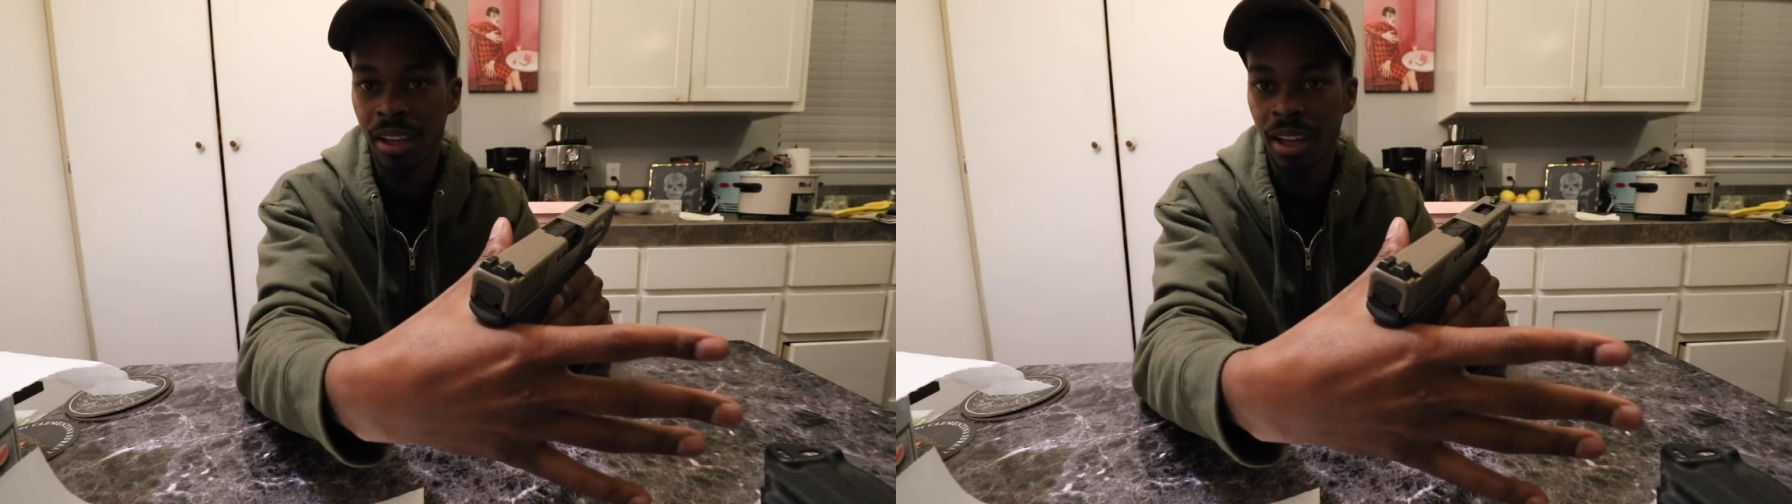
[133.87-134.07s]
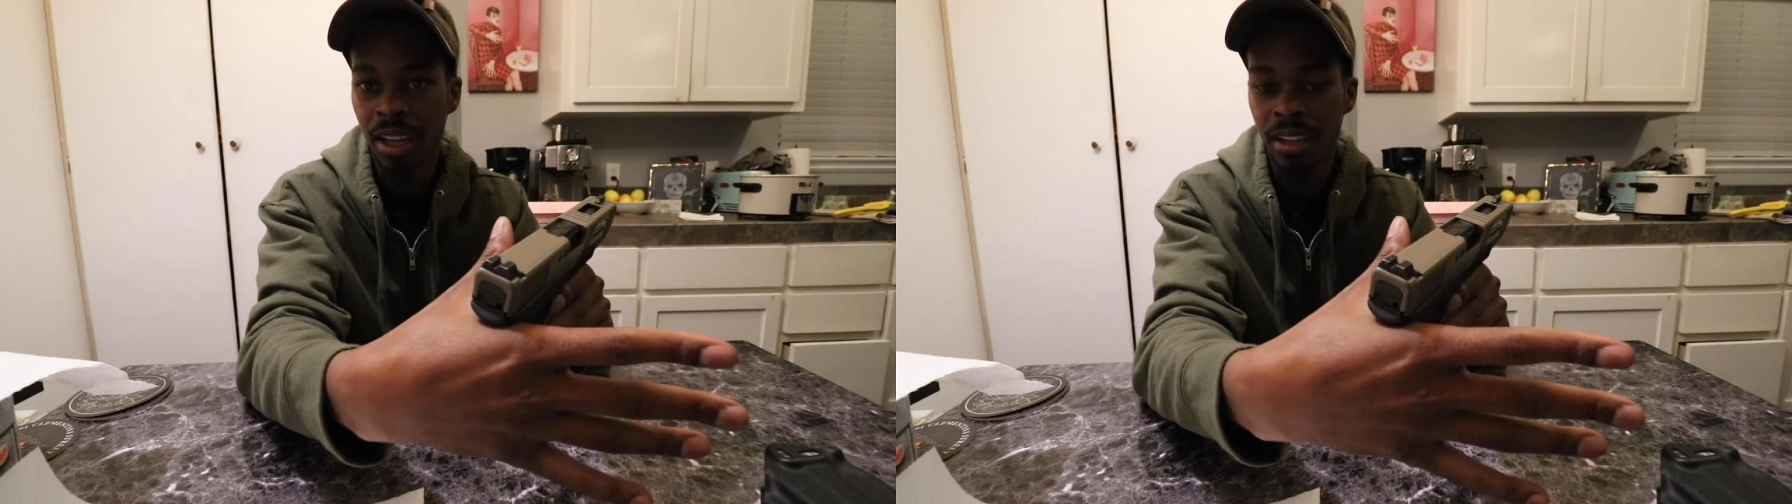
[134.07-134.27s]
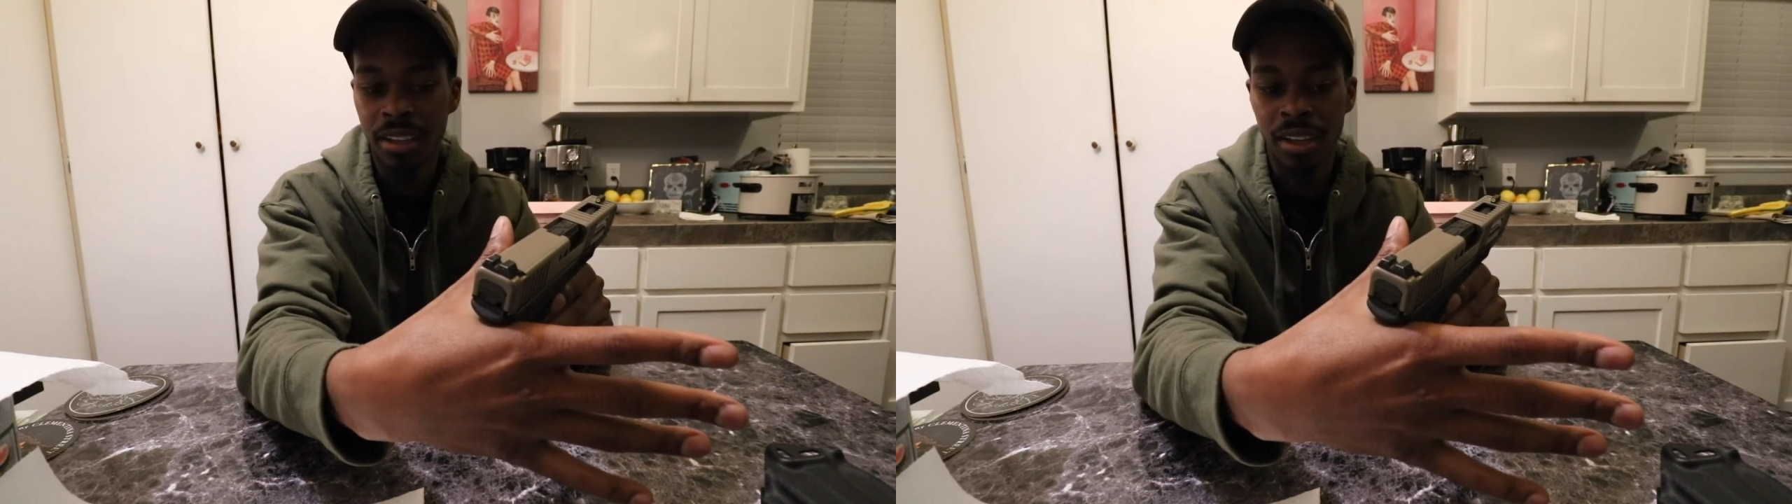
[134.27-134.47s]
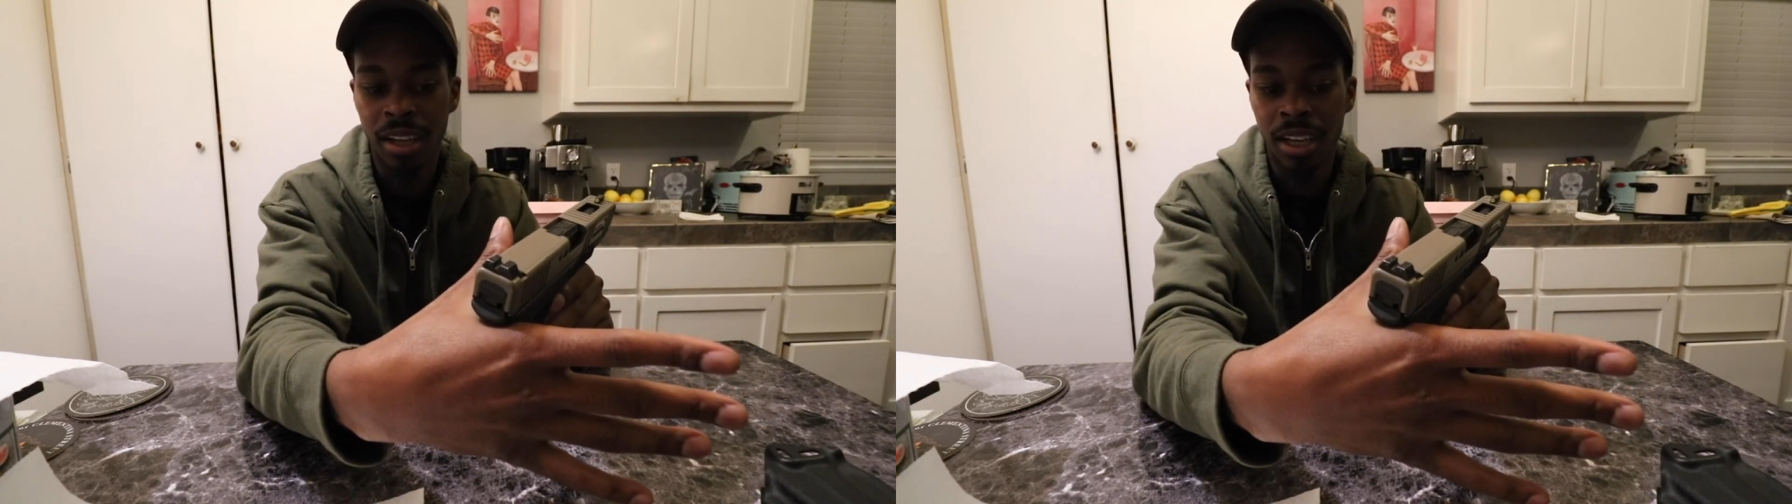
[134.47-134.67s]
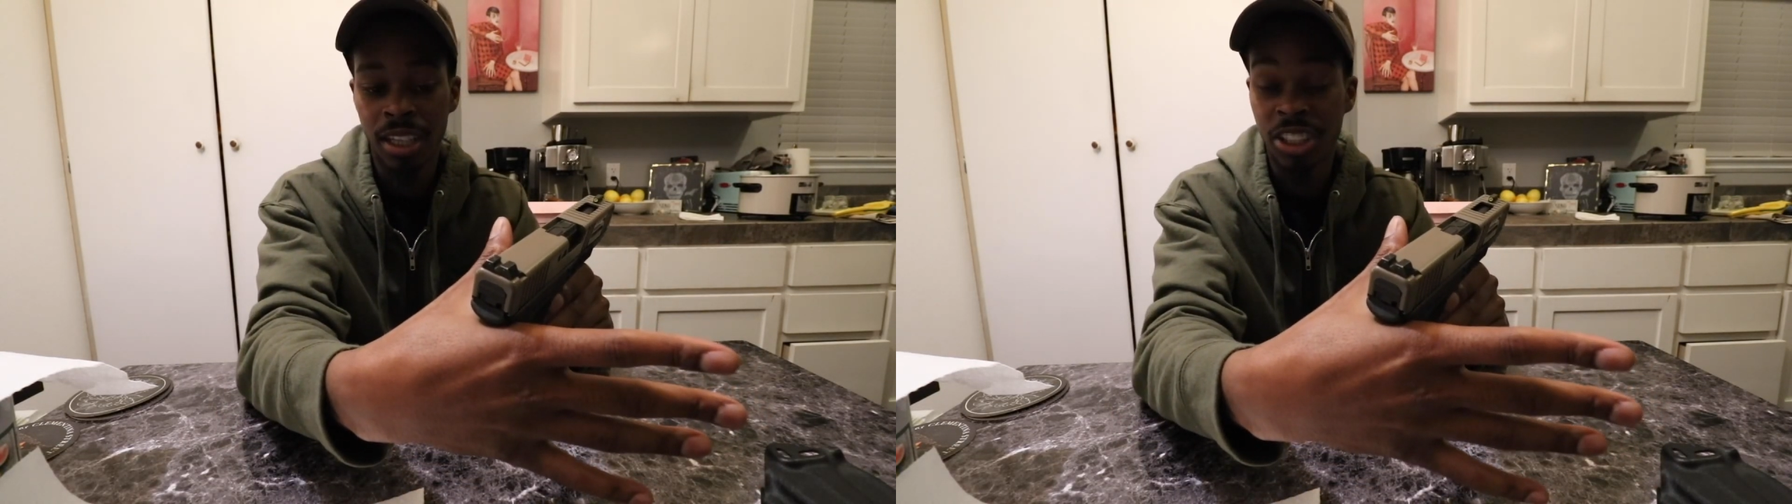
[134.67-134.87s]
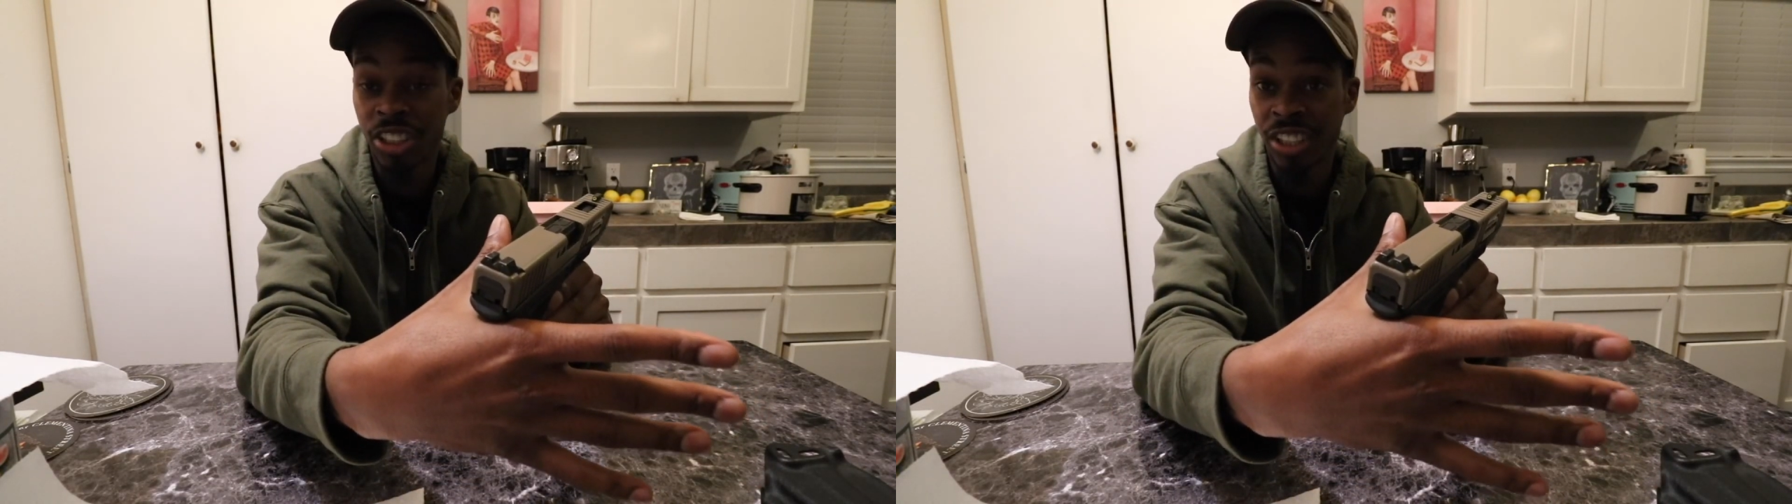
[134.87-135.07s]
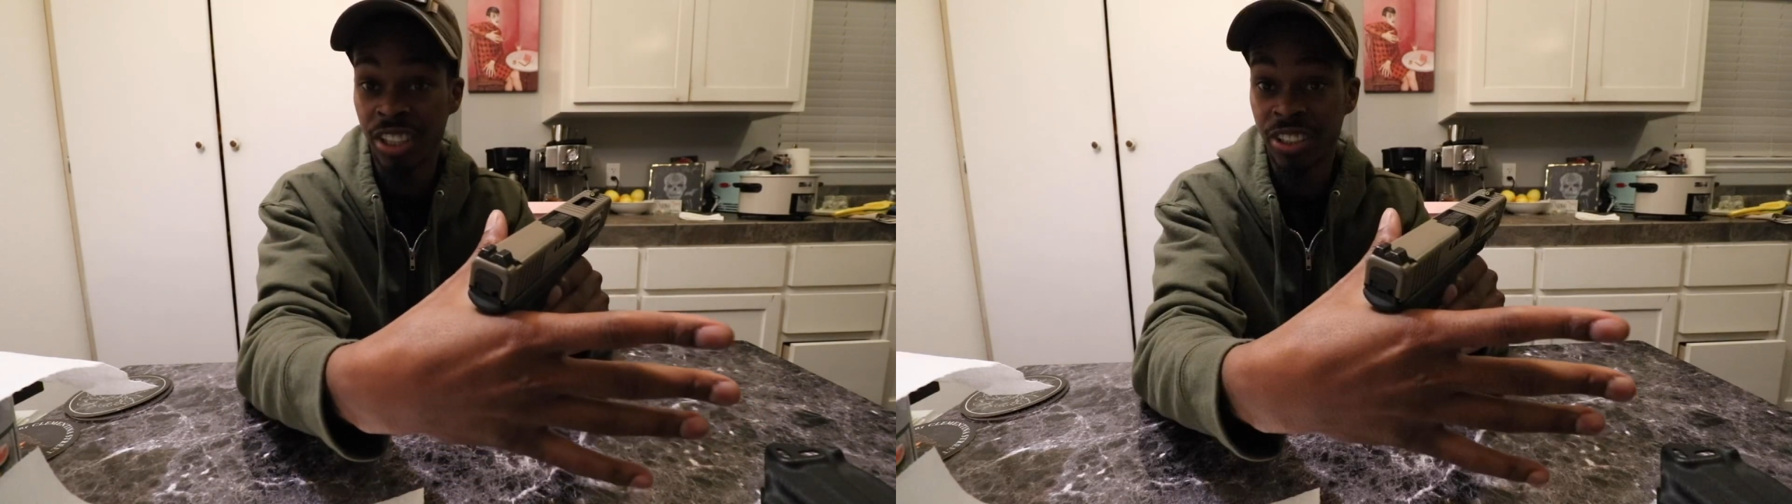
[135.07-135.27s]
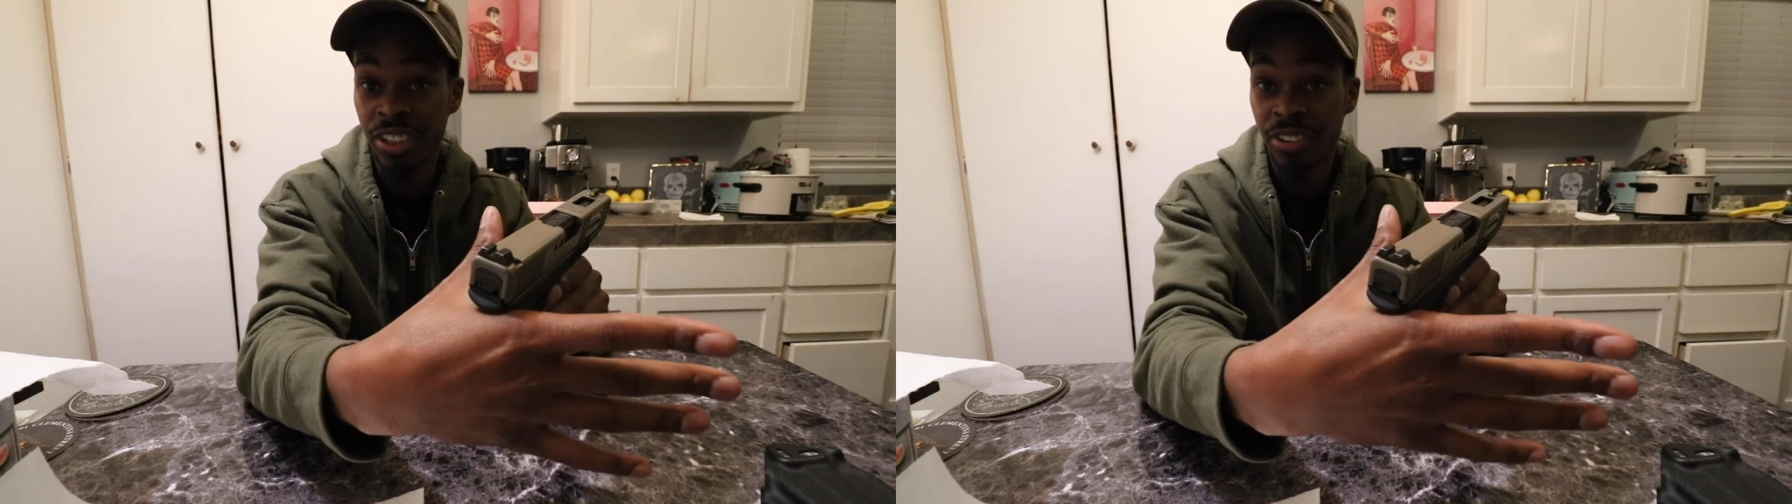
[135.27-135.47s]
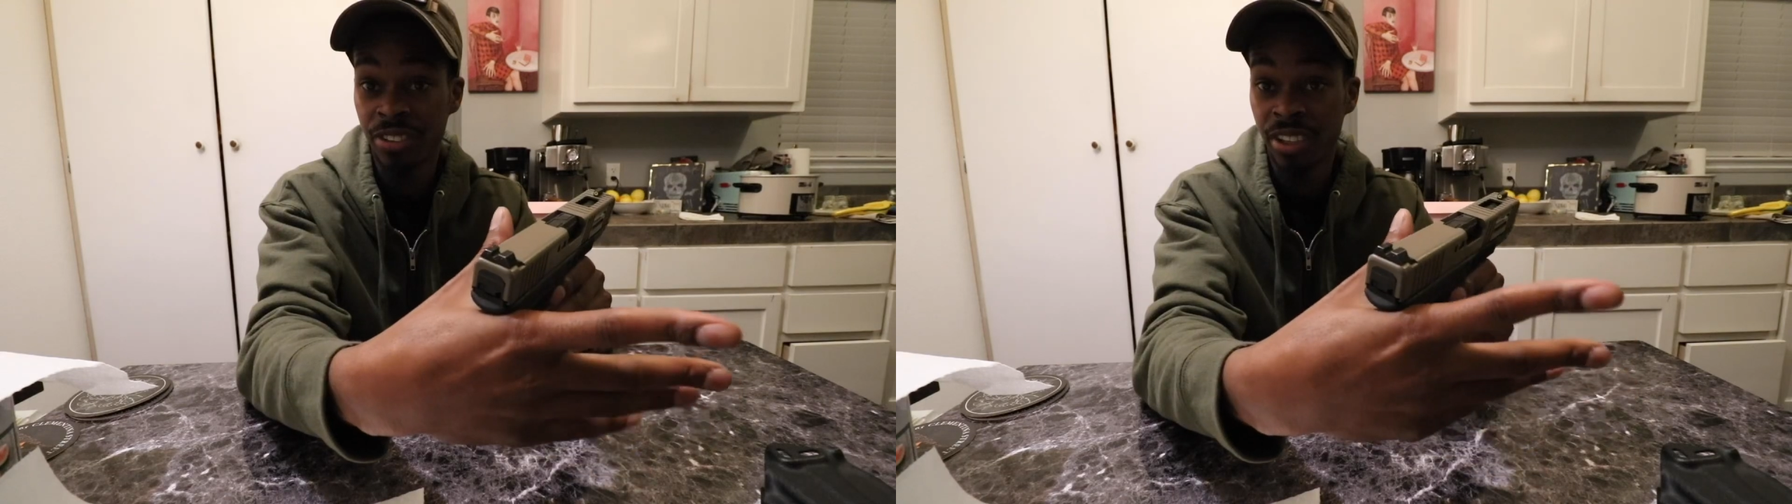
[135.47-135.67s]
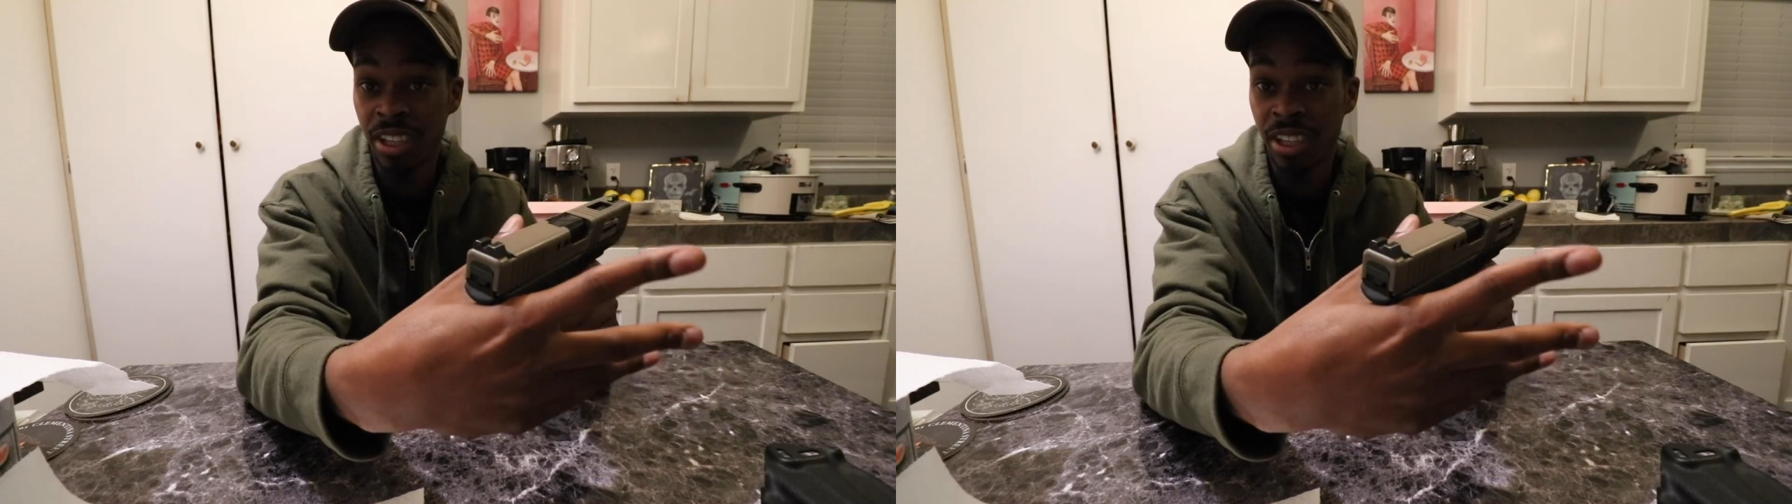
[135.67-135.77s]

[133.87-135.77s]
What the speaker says: hand just like so,